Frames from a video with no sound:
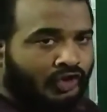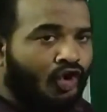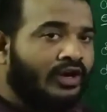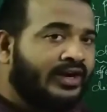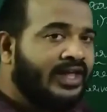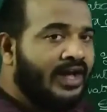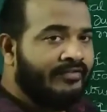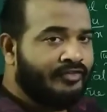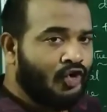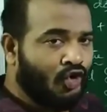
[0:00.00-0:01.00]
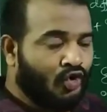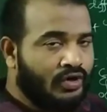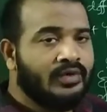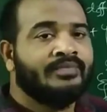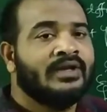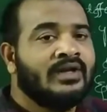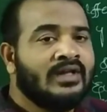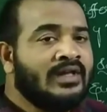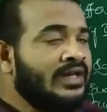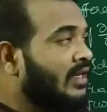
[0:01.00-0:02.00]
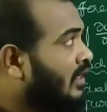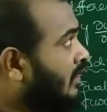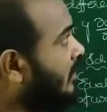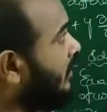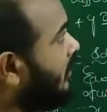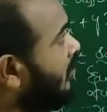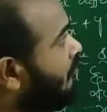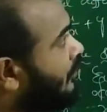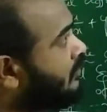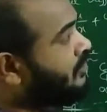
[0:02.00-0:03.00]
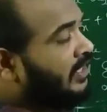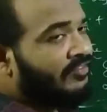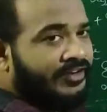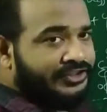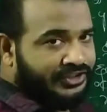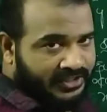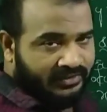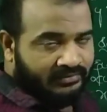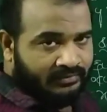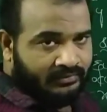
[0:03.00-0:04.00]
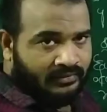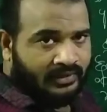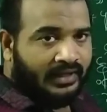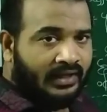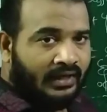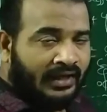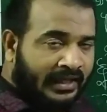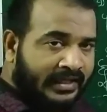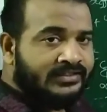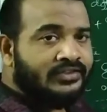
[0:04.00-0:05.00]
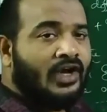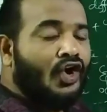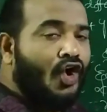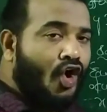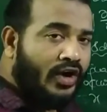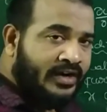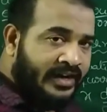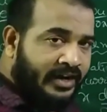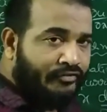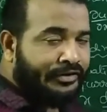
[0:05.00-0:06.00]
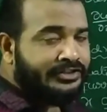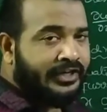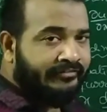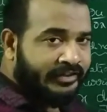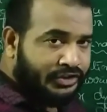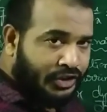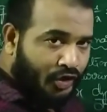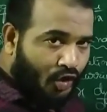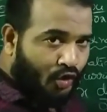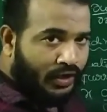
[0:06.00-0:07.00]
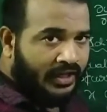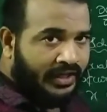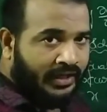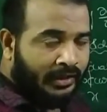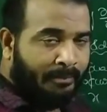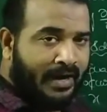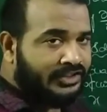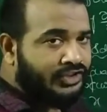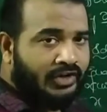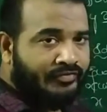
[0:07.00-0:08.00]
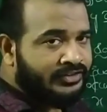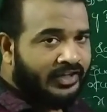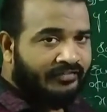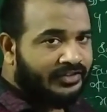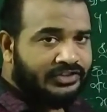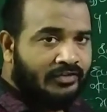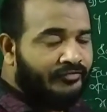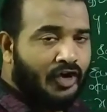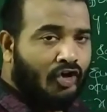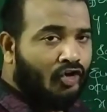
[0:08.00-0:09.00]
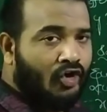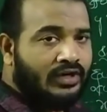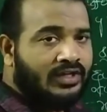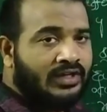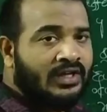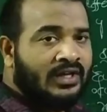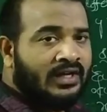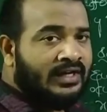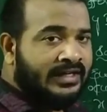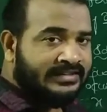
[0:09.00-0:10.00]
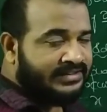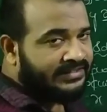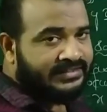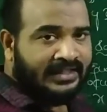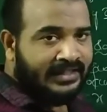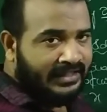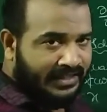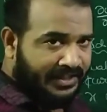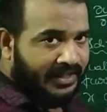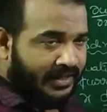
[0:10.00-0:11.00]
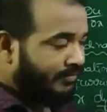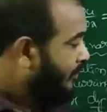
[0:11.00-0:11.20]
Already I have told the differential equation is ordinary differential equation only. The partial differential equation we are not discussing here.